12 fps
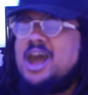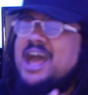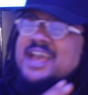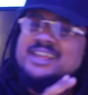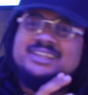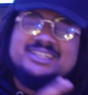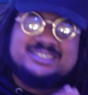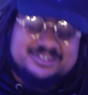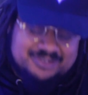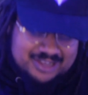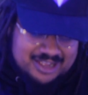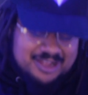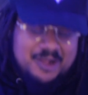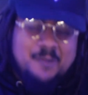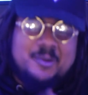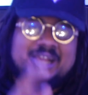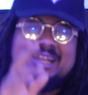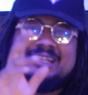Aye, listen,
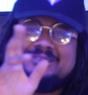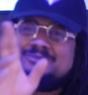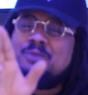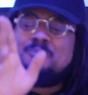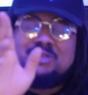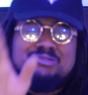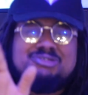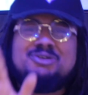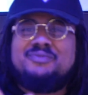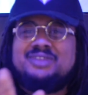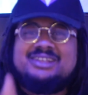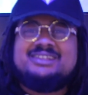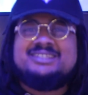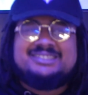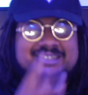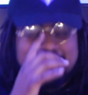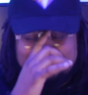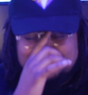but the beauty of it
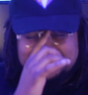is